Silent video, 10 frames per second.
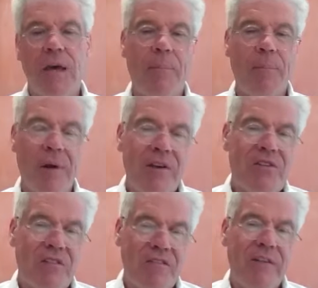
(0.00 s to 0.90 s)

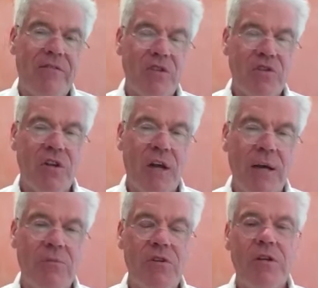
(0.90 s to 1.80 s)
capitalized at five or six
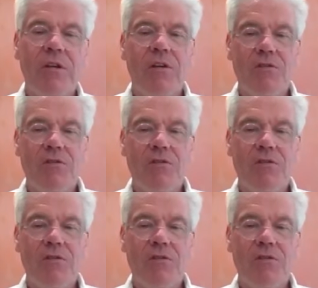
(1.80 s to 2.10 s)
times